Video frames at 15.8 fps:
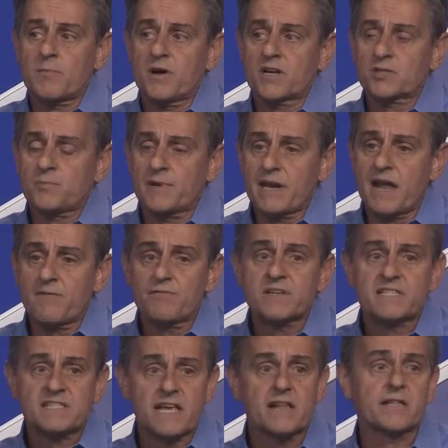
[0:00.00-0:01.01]
it much, but every
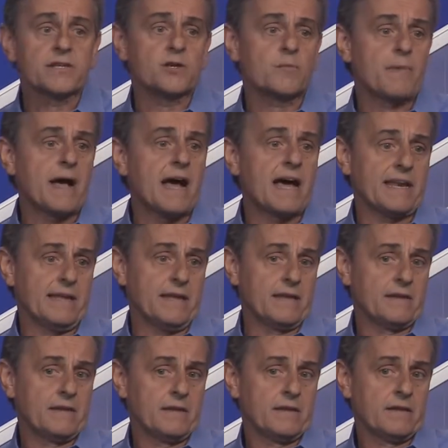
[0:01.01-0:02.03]
cell in your body
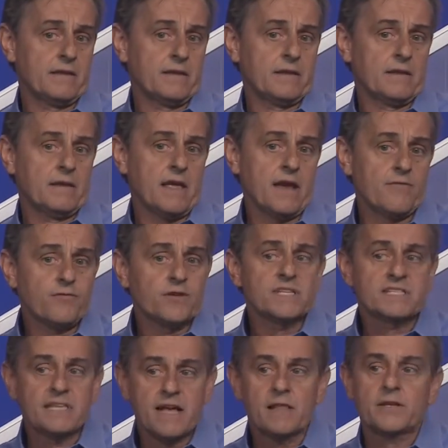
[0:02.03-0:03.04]

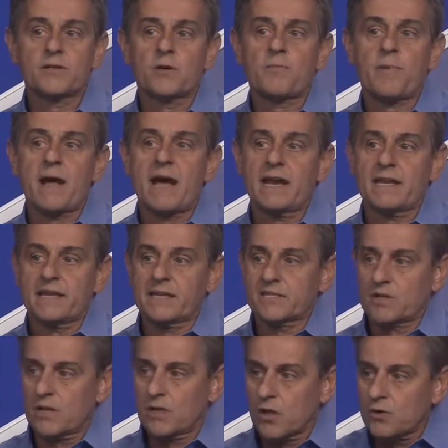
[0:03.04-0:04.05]

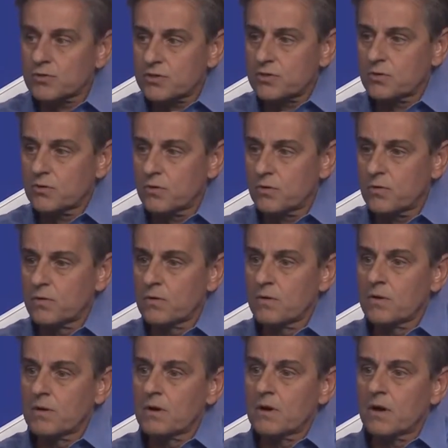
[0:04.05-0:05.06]
is close to
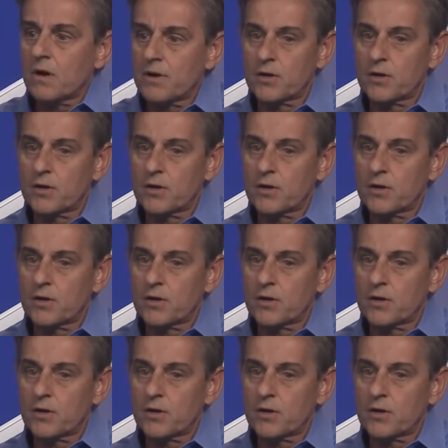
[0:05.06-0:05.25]
a